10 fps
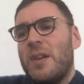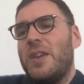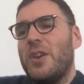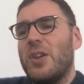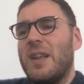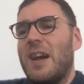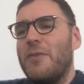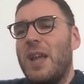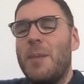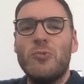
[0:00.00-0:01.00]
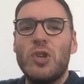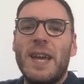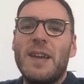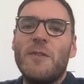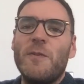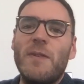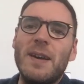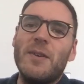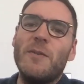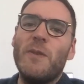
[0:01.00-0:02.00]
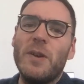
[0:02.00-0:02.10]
you can have an MJS file